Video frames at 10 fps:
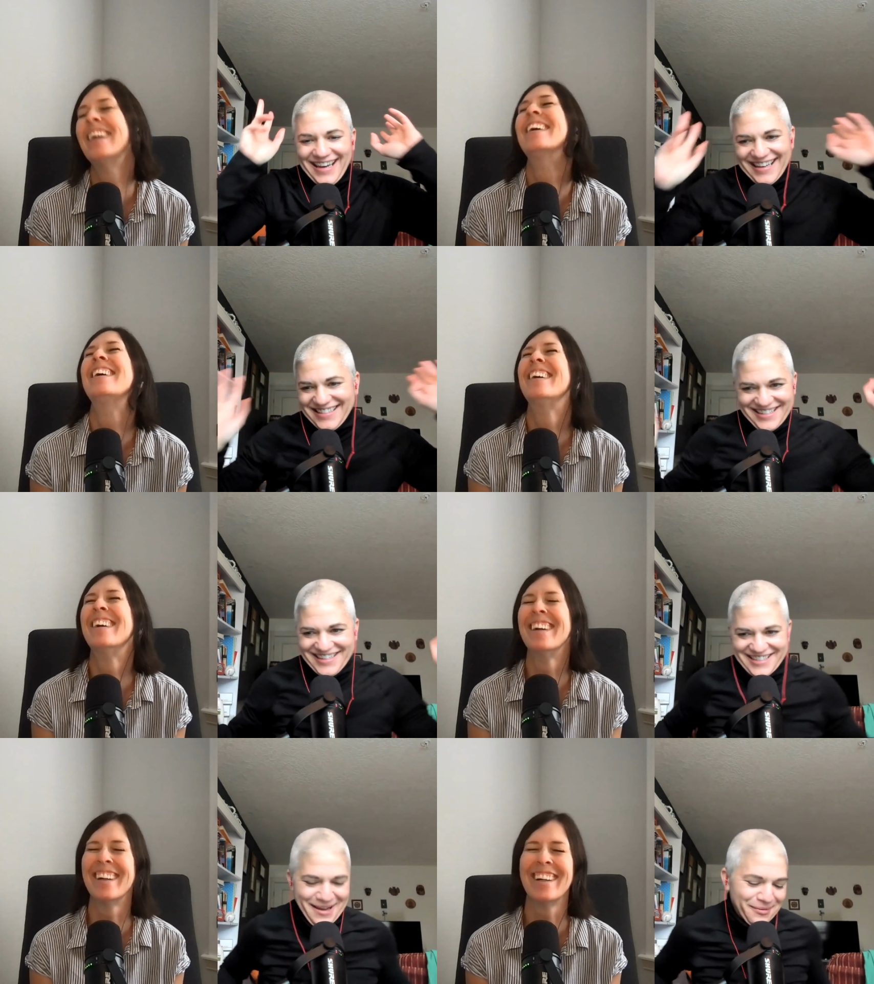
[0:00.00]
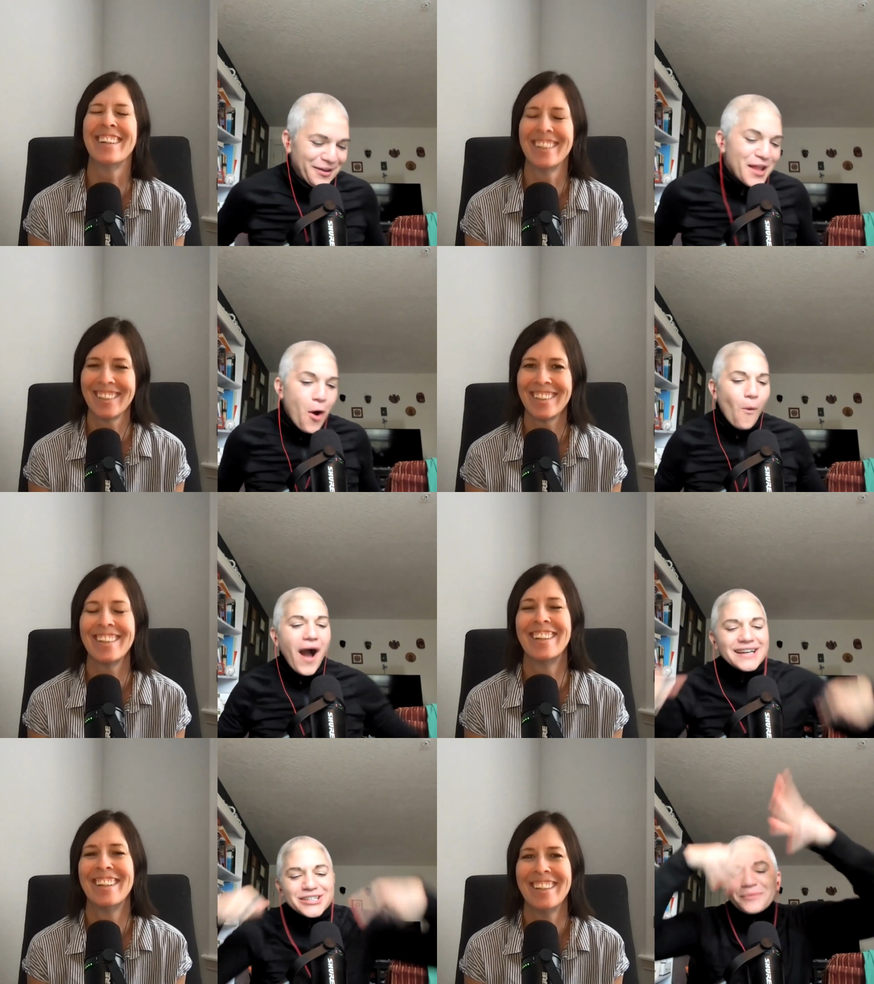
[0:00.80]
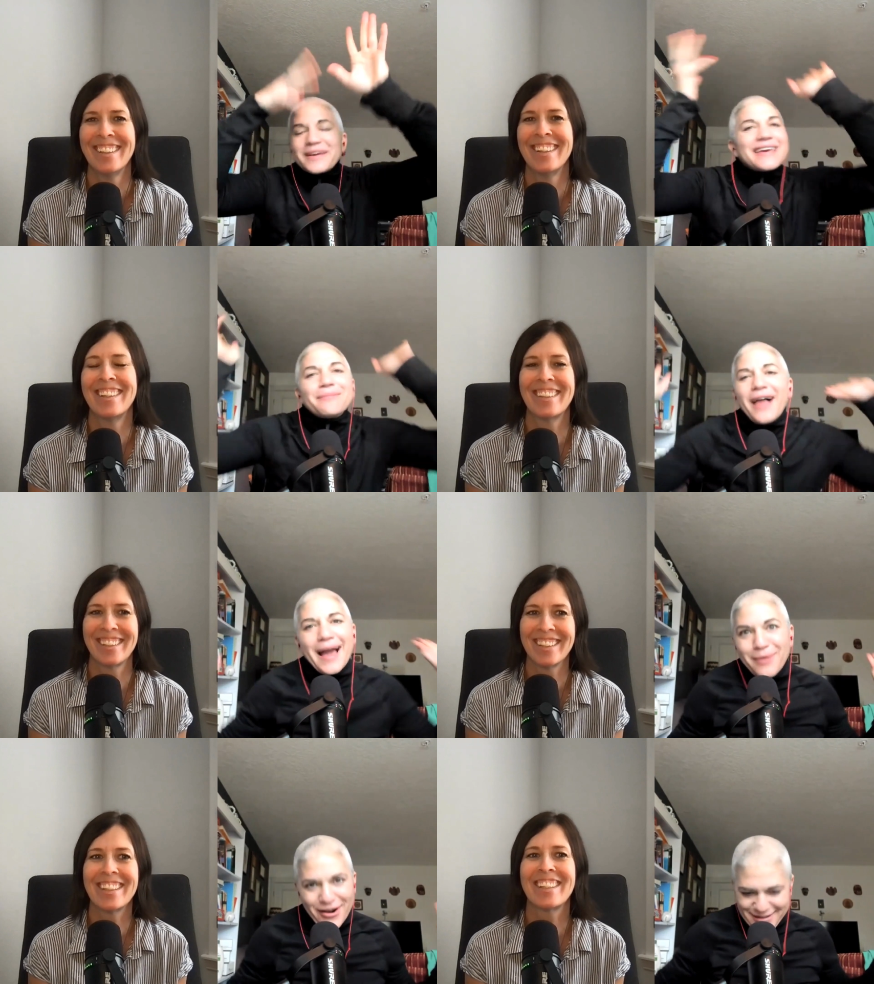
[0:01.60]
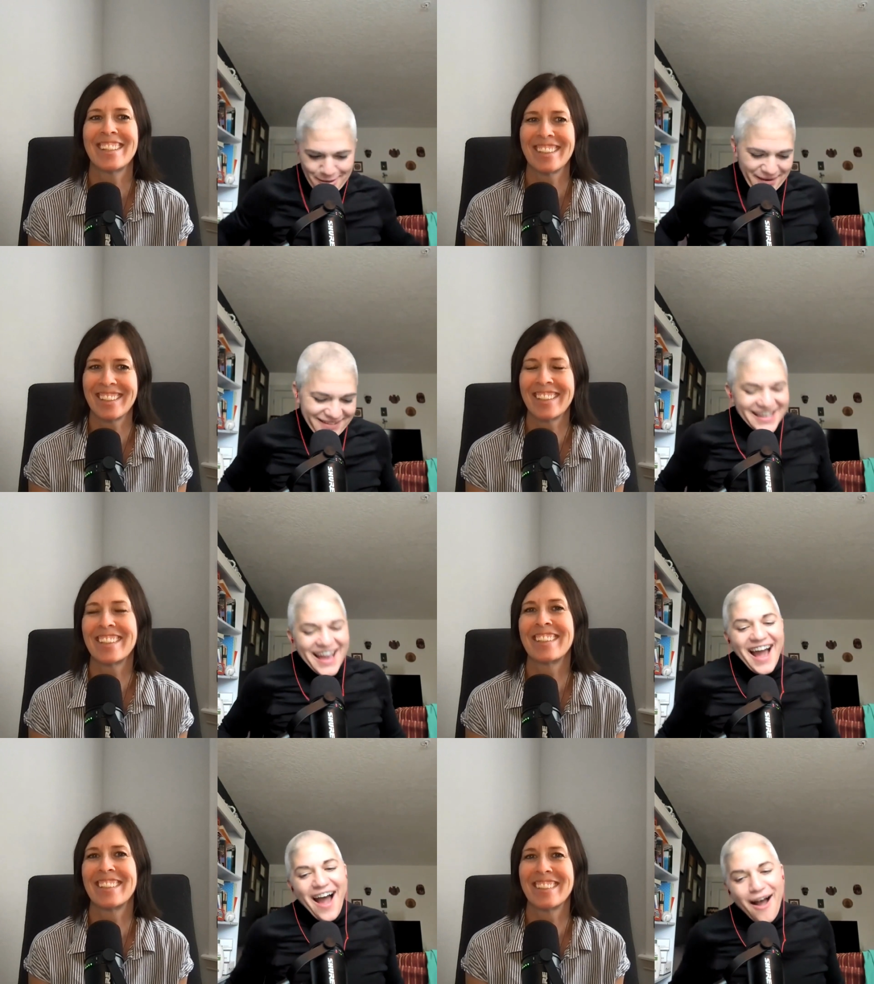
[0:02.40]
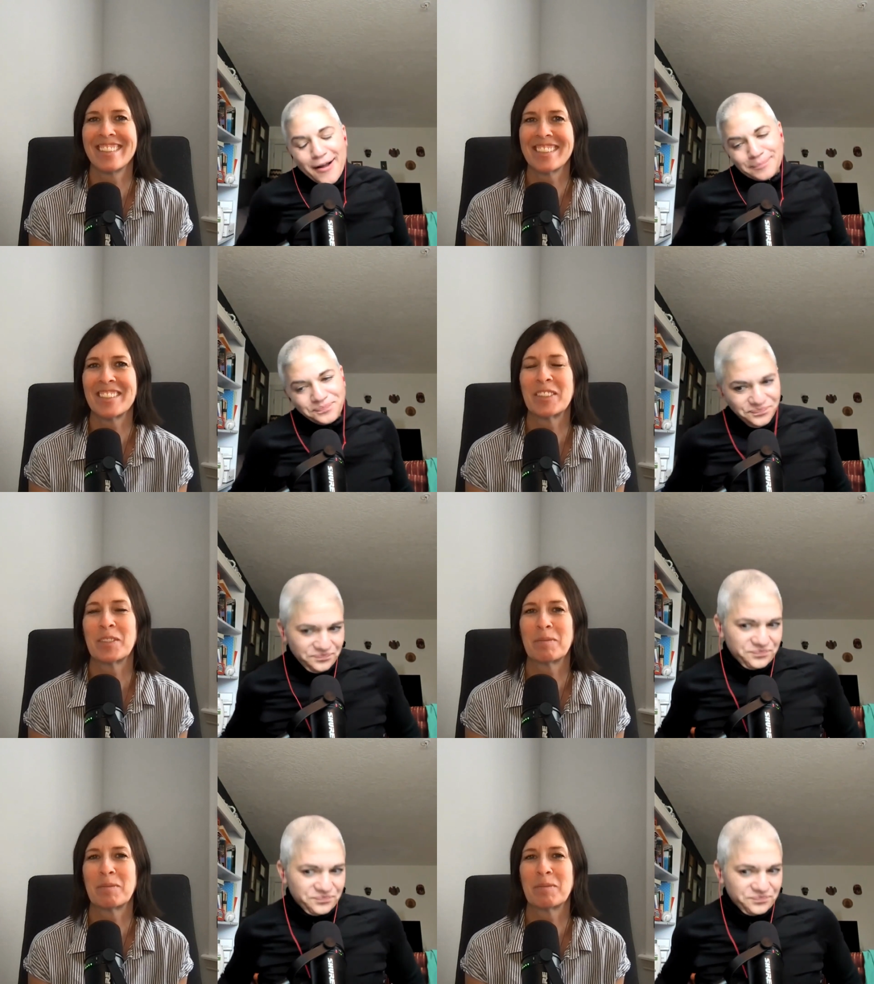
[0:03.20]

Speaker 1: as an example why should we keep libraries open um